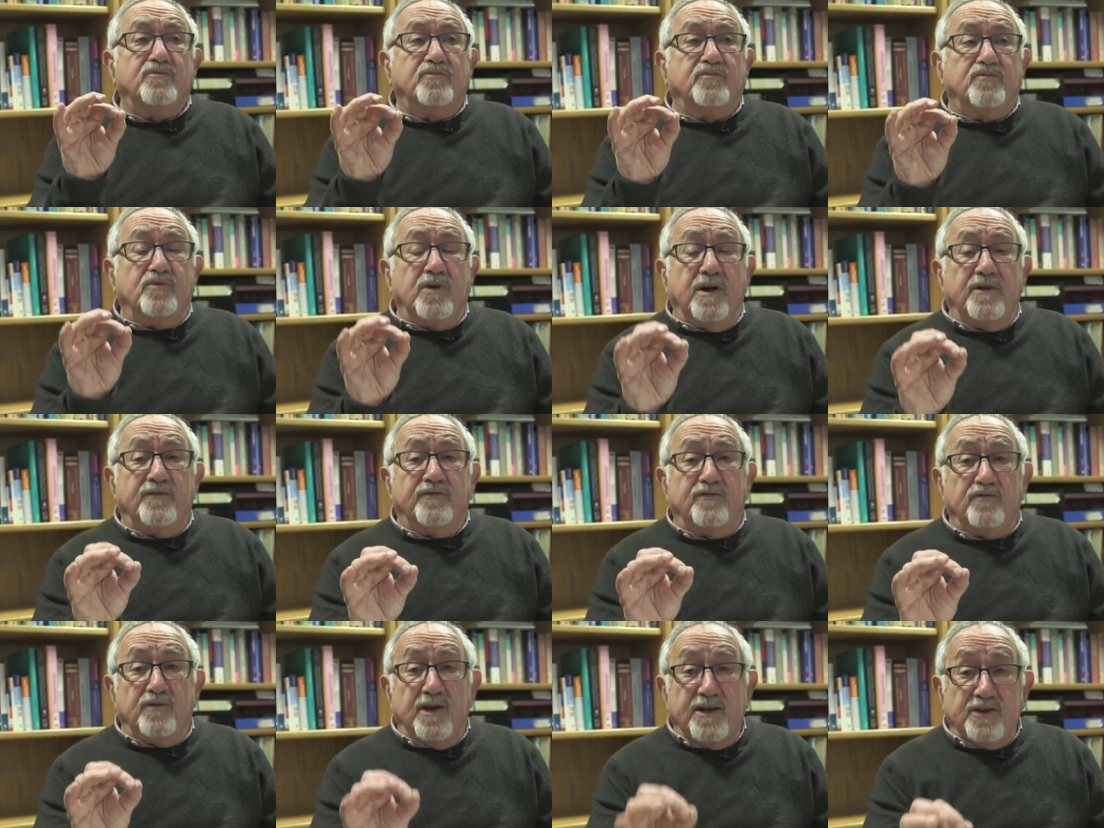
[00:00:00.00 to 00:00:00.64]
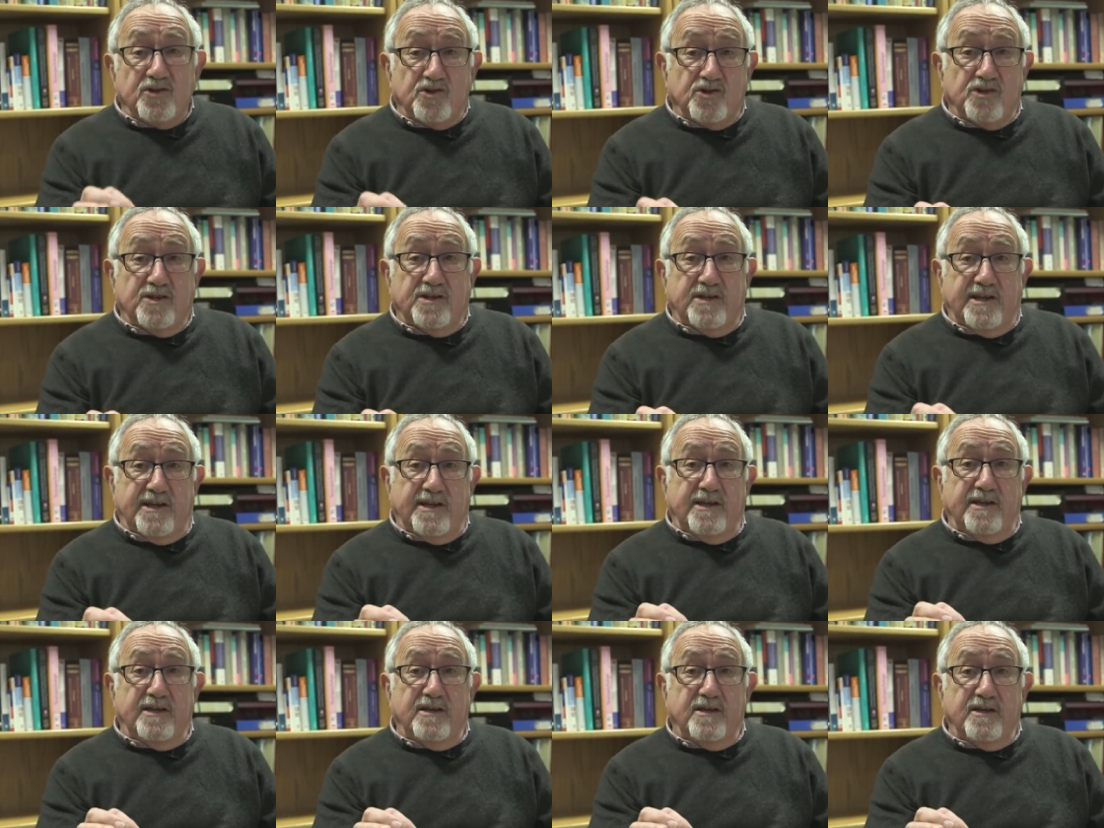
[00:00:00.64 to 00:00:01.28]

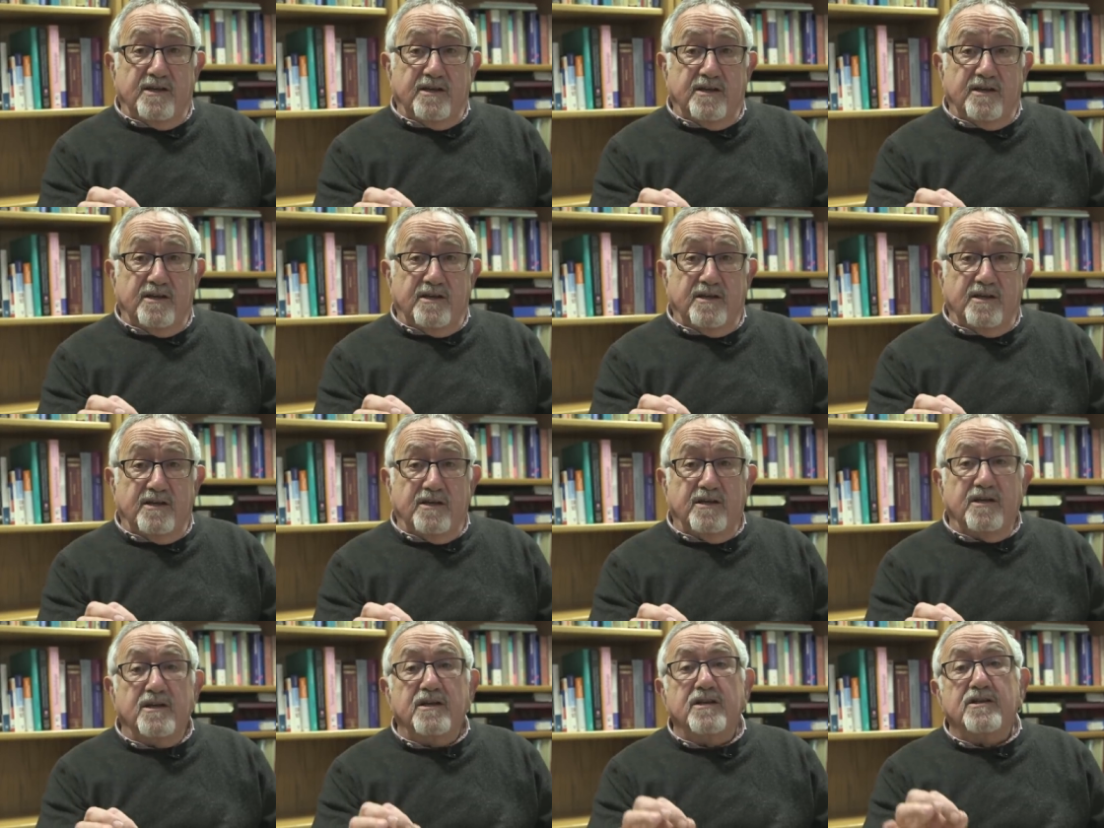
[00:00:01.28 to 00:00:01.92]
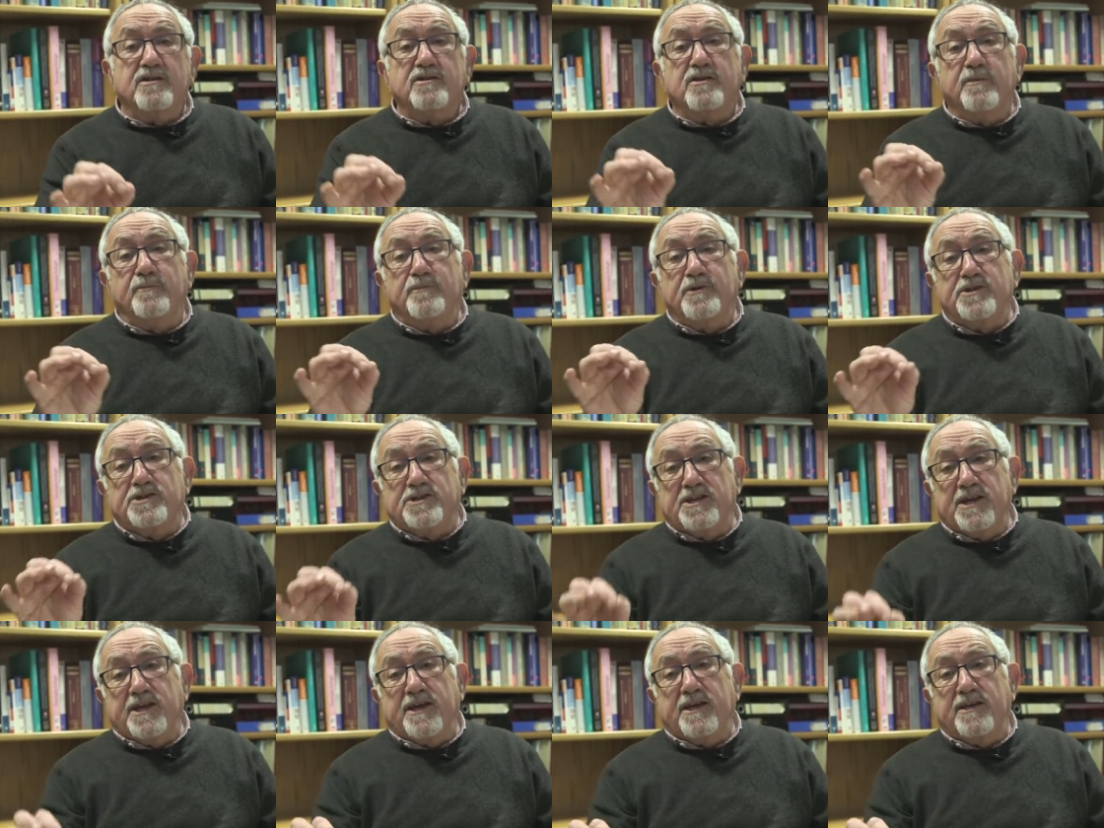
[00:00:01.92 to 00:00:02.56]
preferentially to
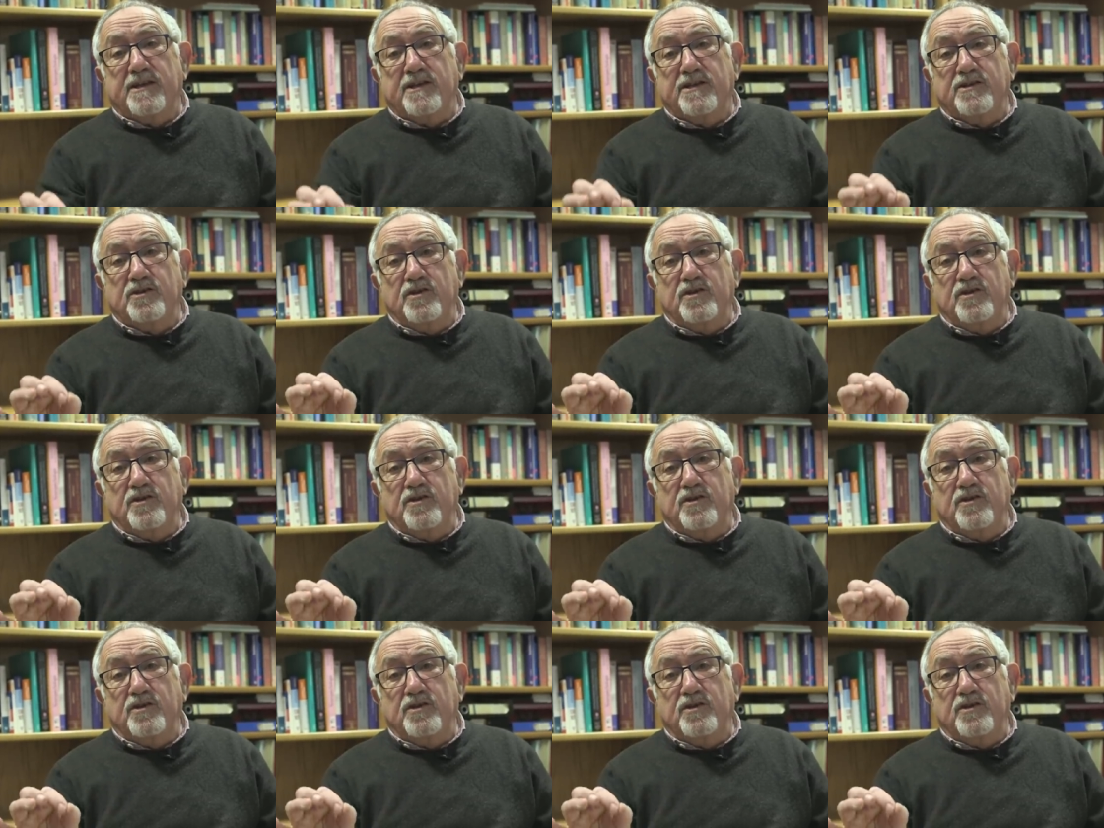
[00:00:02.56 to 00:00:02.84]
particular